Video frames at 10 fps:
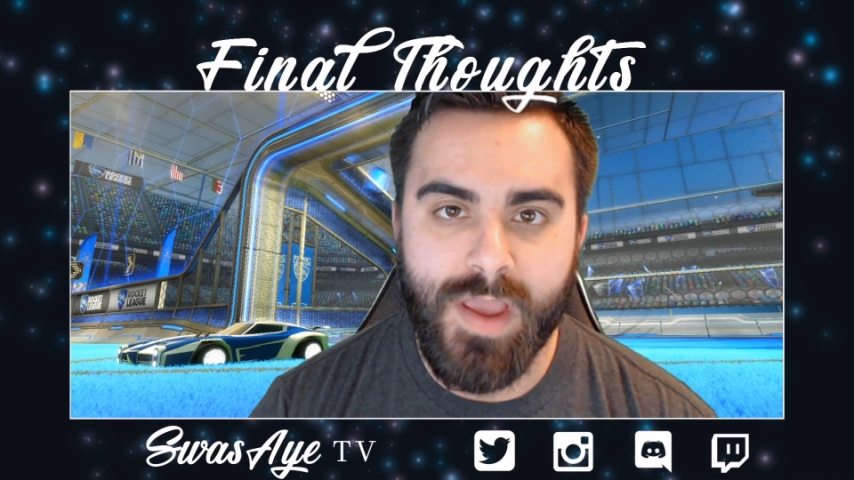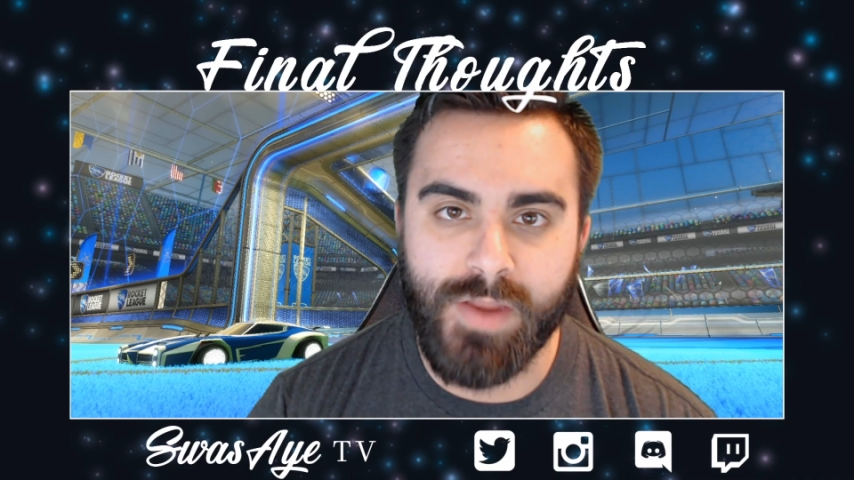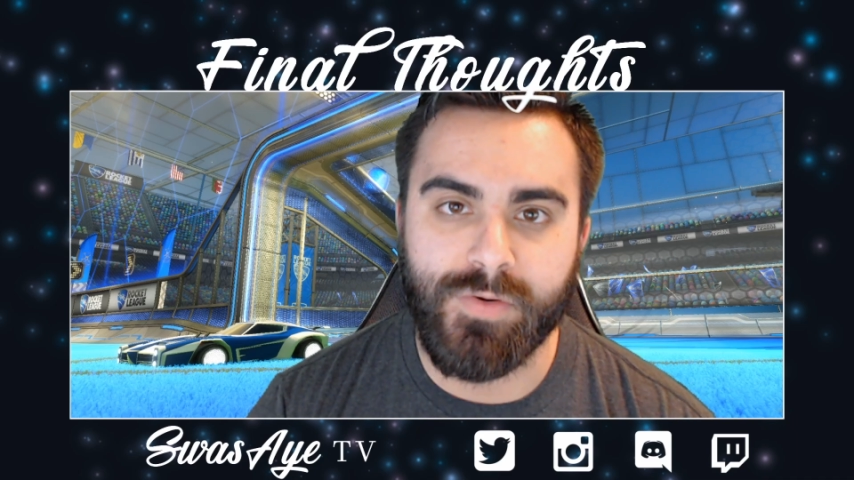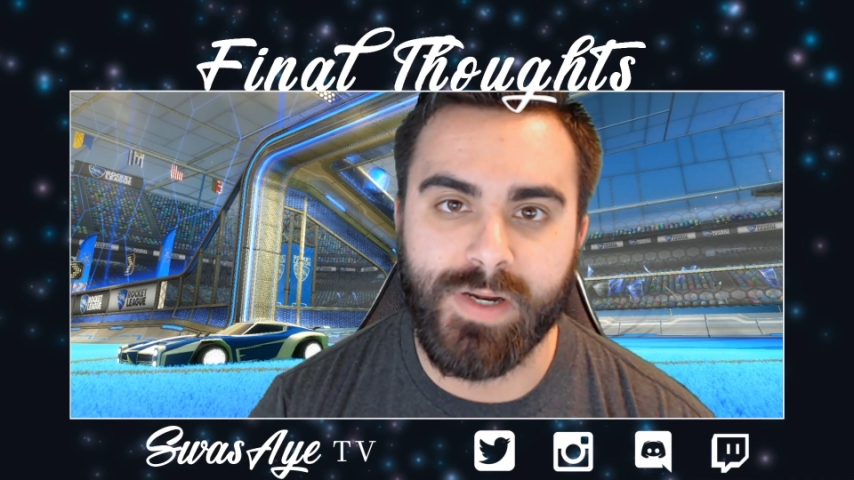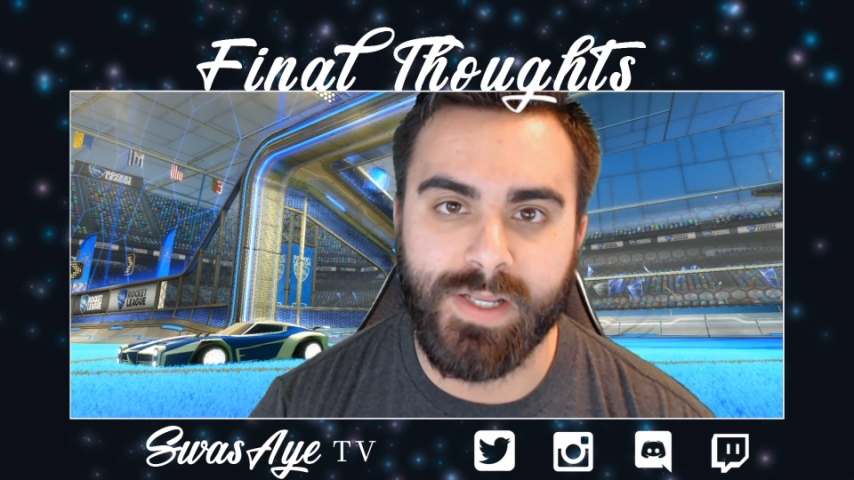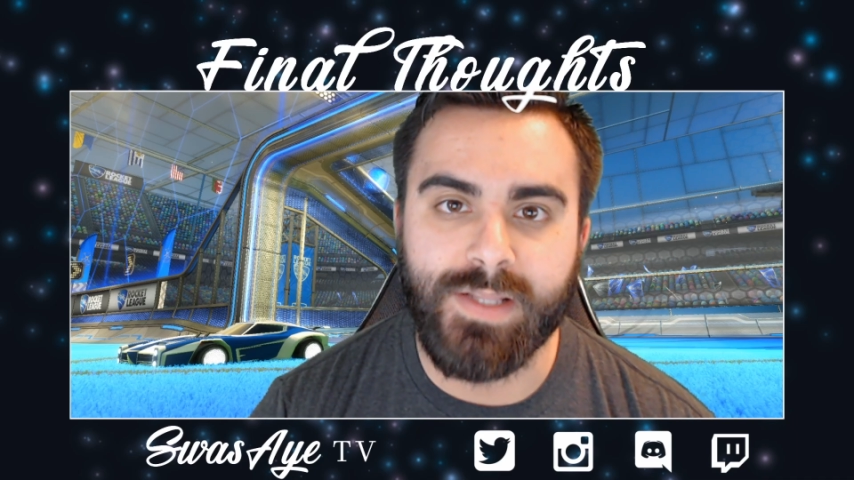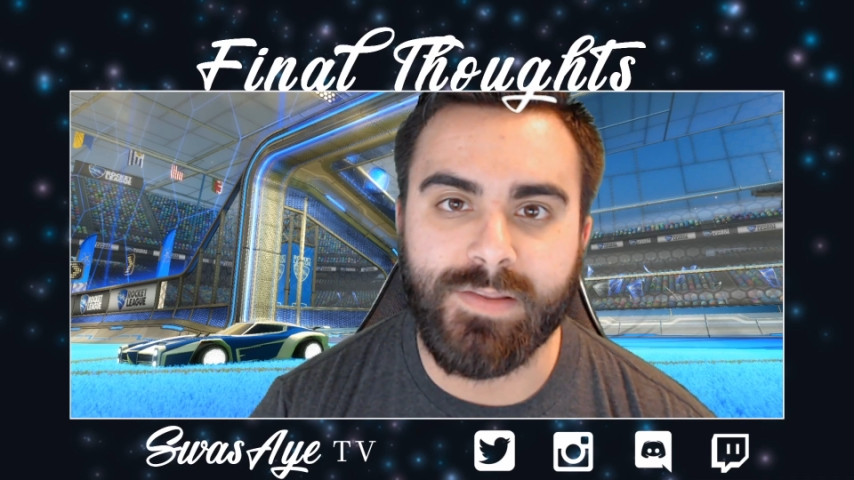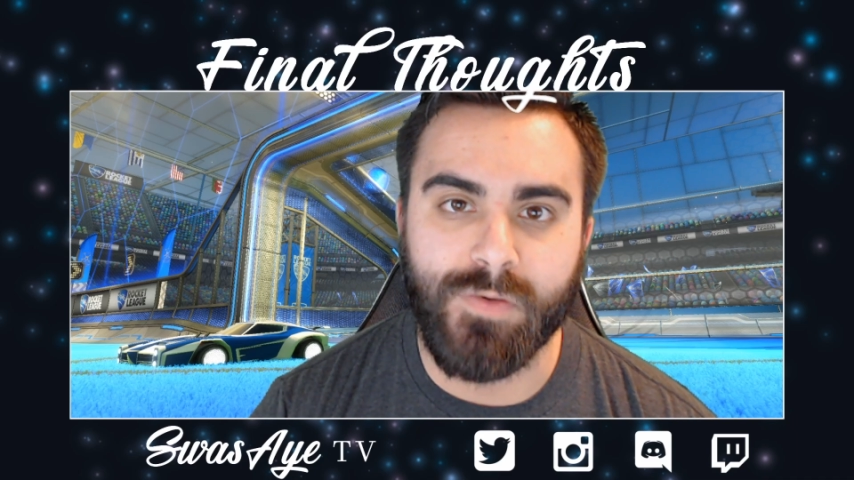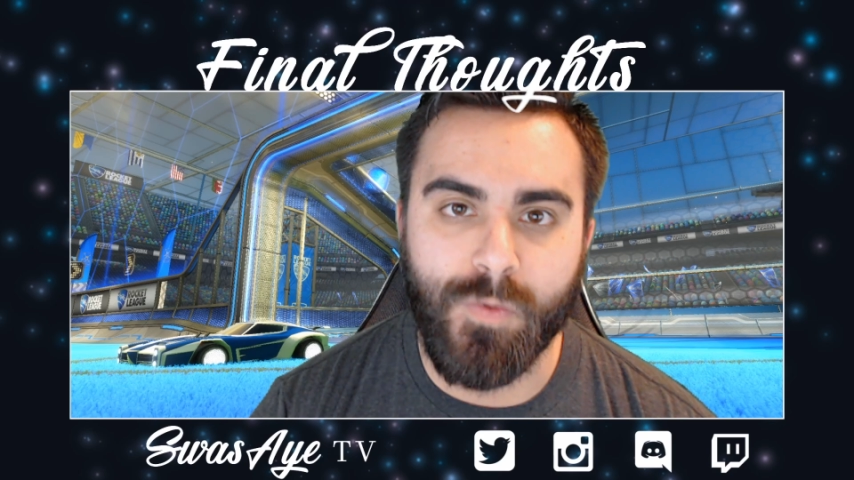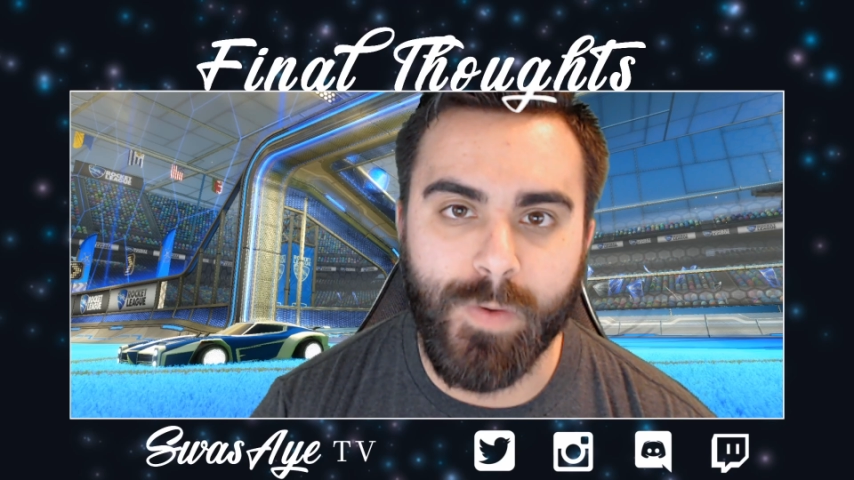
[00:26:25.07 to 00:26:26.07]
and you're going to
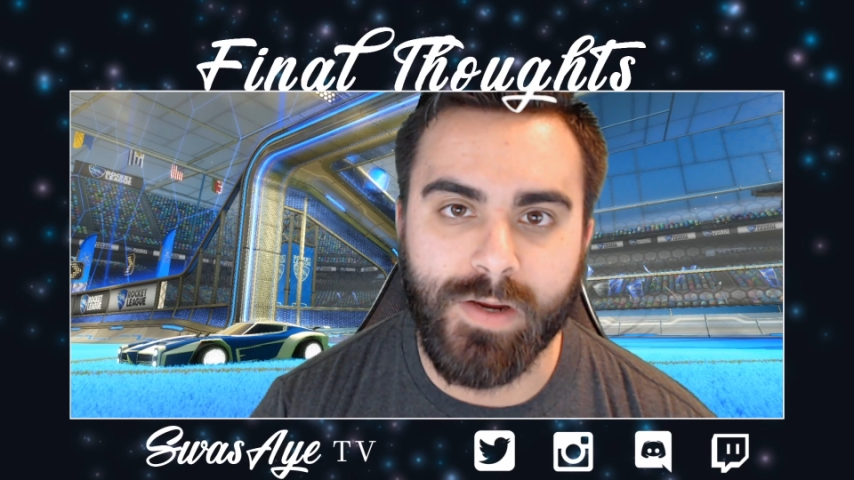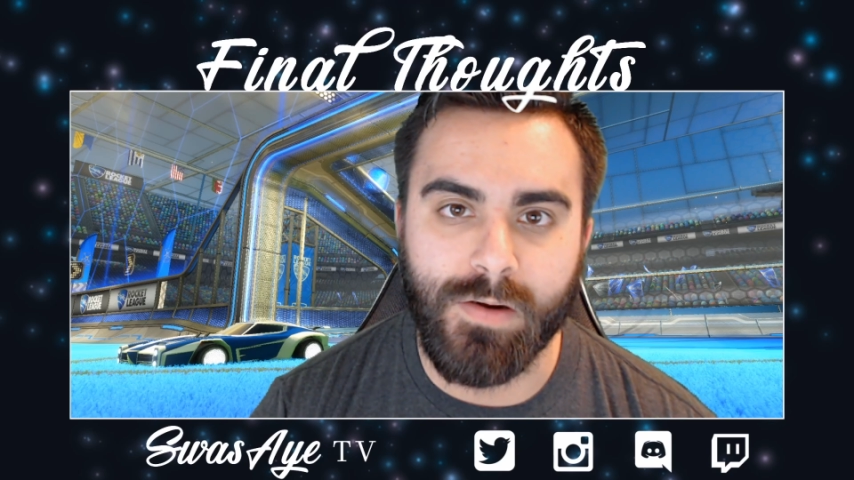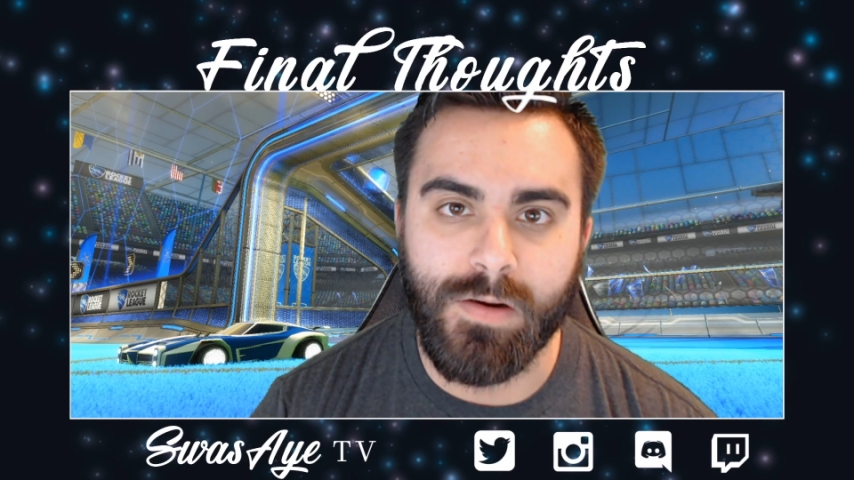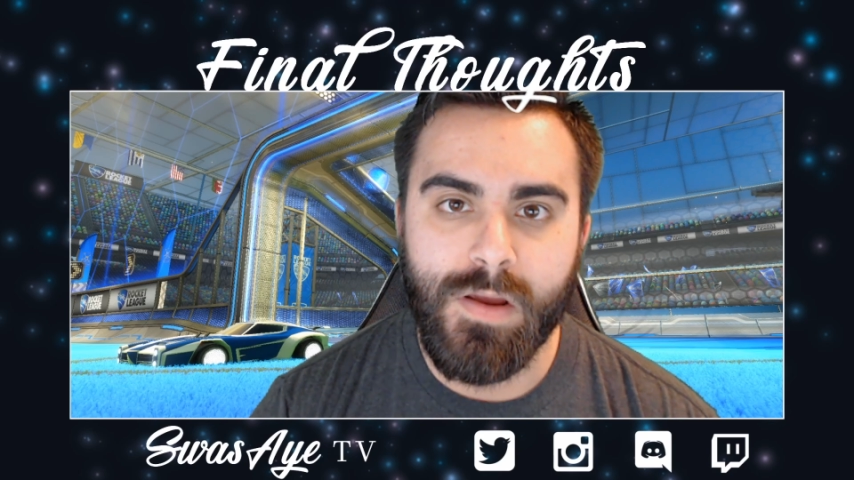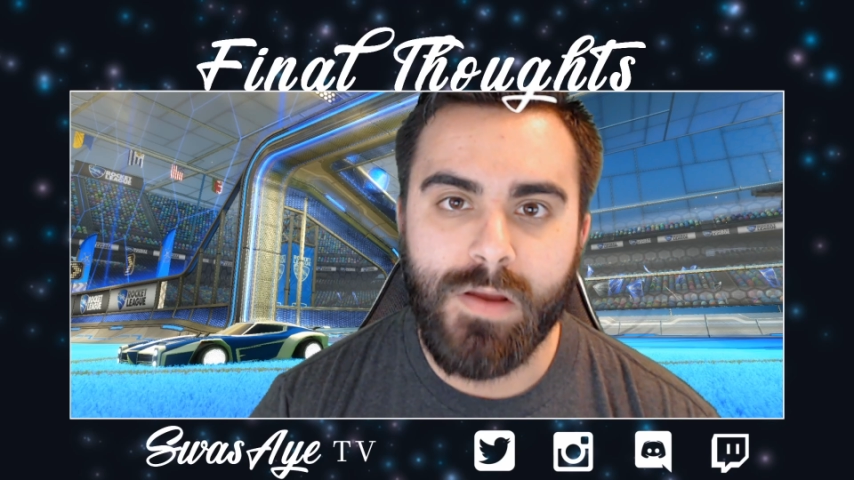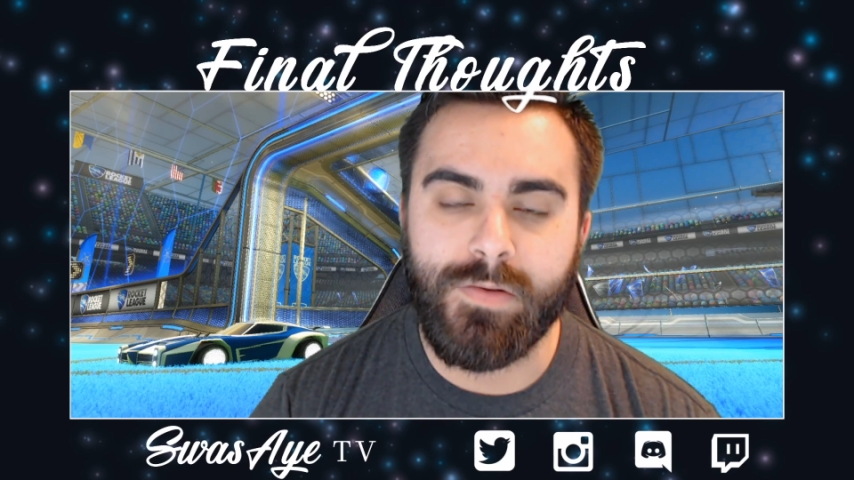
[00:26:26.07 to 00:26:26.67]
get there quicker.